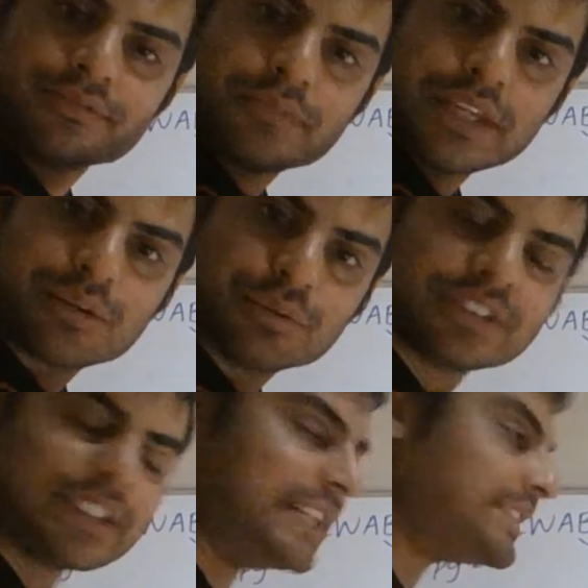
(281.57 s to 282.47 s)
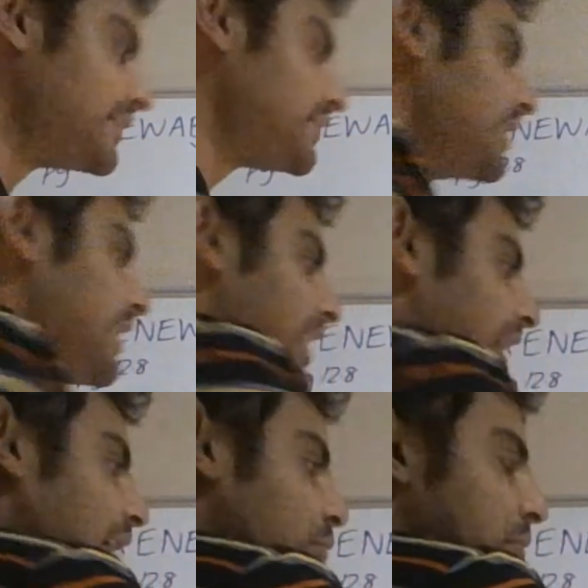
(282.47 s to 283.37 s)
equal sizes,
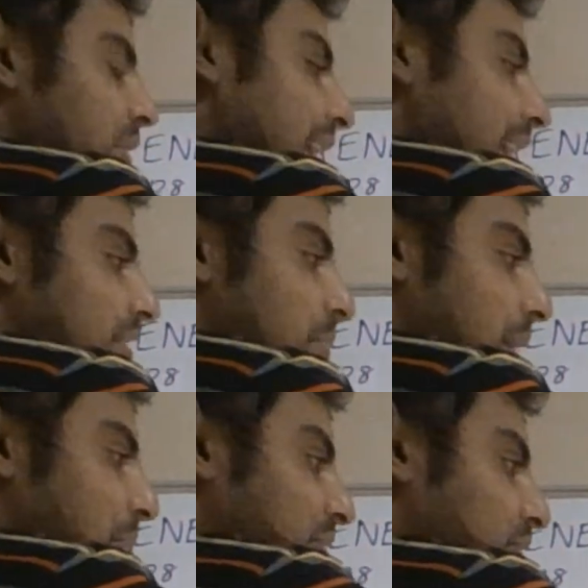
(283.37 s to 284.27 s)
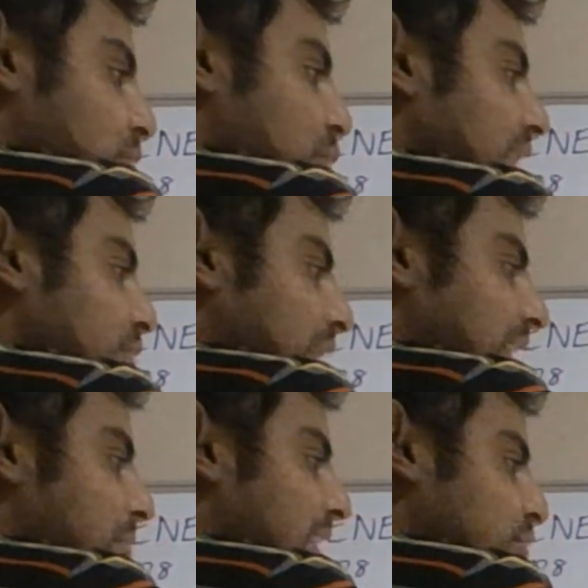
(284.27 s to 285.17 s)
and when we add them up, we've got
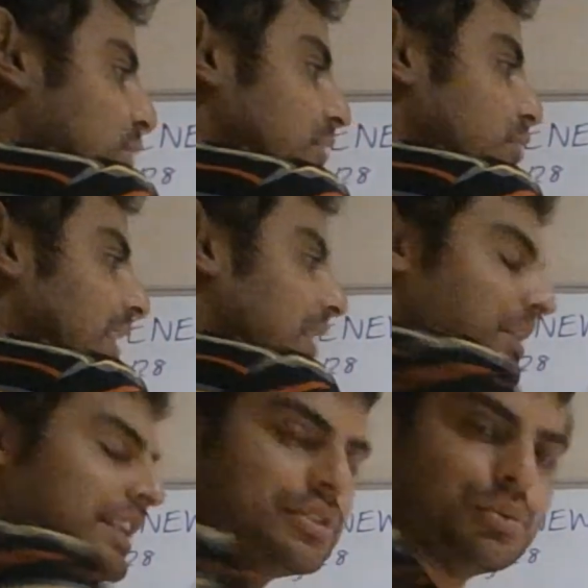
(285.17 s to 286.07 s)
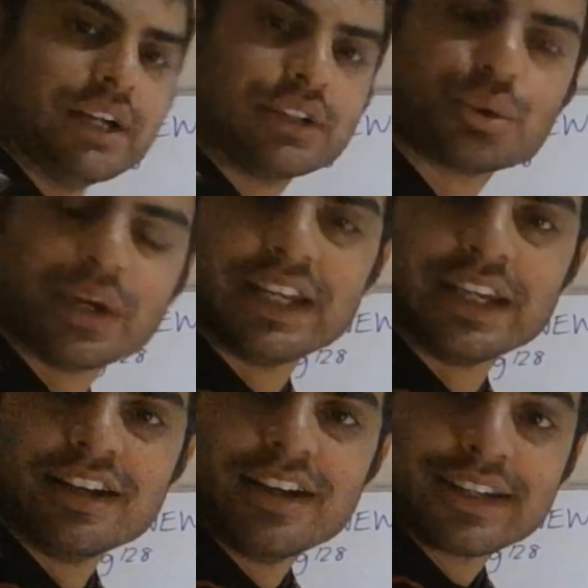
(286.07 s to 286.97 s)
120 plus 120 plus
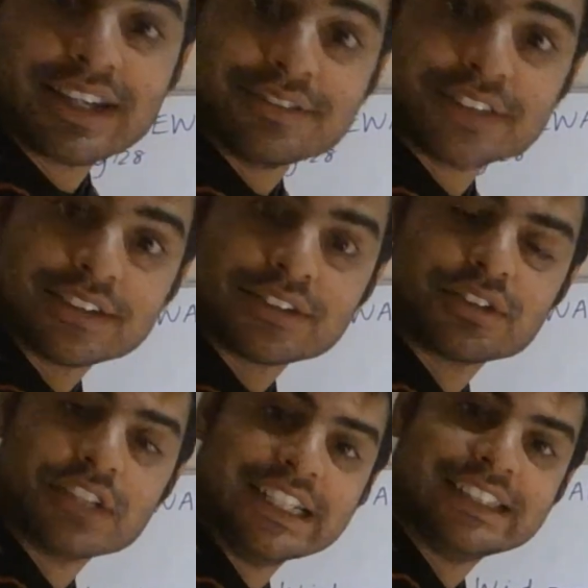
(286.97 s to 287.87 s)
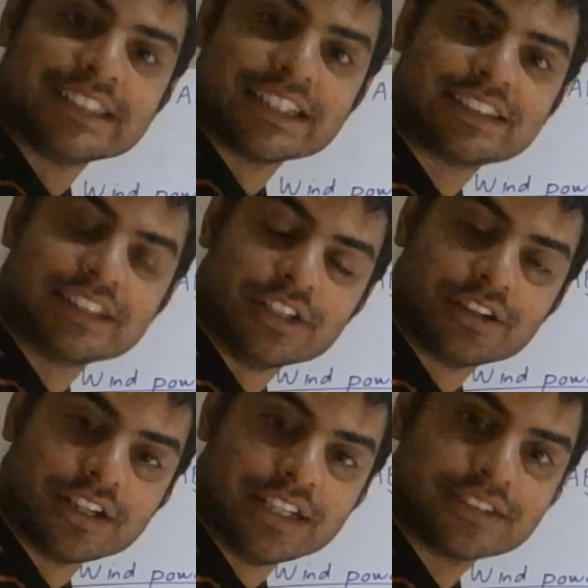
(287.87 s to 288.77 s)
120 gives us 360
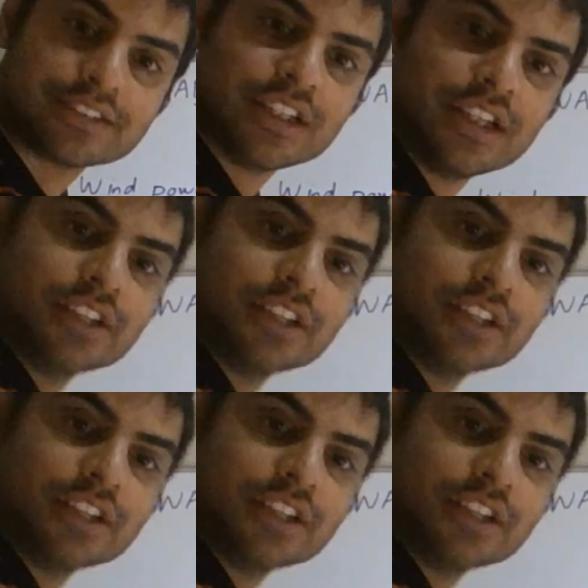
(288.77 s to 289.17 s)
degrees.